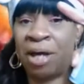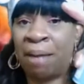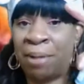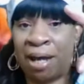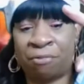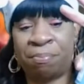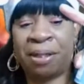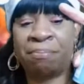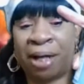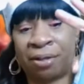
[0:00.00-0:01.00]
happen to have a
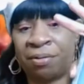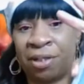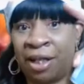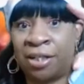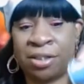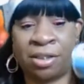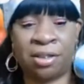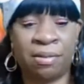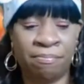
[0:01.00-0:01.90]
big bottle, then that's good.